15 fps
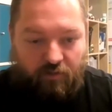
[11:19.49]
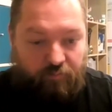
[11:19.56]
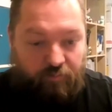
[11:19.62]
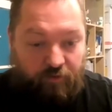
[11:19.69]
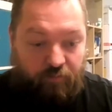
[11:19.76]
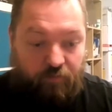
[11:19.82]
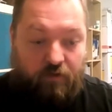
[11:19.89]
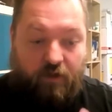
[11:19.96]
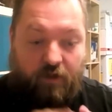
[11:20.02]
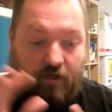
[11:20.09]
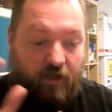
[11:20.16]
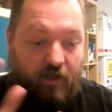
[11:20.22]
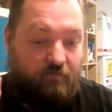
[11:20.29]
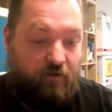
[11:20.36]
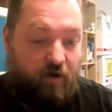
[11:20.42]
People can
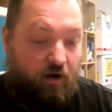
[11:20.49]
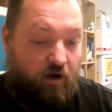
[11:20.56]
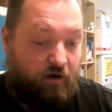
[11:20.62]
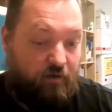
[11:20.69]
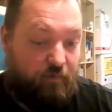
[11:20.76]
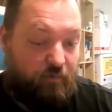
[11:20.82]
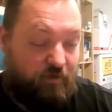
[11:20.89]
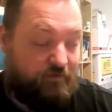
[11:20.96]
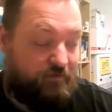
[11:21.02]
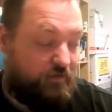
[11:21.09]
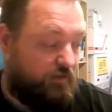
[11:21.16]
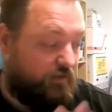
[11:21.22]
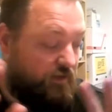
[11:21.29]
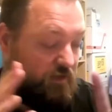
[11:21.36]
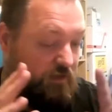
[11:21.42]
have arguments
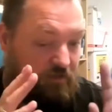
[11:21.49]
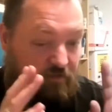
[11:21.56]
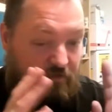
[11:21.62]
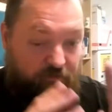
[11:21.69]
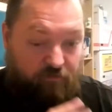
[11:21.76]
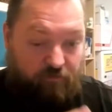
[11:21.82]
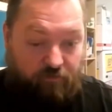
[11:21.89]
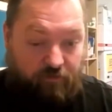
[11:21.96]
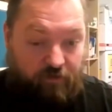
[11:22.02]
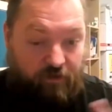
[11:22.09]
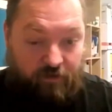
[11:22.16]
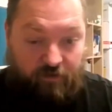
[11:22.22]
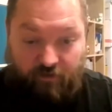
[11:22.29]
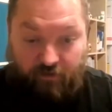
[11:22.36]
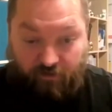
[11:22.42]
and they can disagree
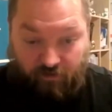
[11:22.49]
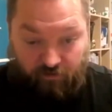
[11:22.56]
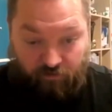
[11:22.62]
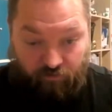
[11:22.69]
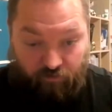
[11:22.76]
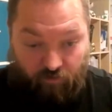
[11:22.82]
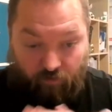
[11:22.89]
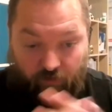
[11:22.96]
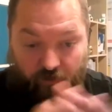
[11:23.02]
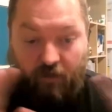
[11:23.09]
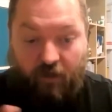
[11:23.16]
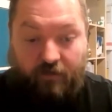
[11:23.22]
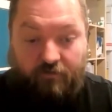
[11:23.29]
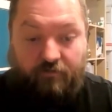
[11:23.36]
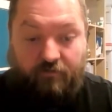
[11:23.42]
and they can do all
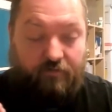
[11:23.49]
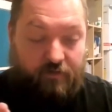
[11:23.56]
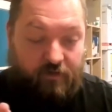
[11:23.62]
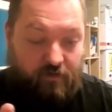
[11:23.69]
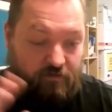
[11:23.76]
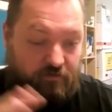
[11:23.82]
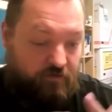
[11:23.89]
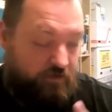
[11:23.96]
kinds of things.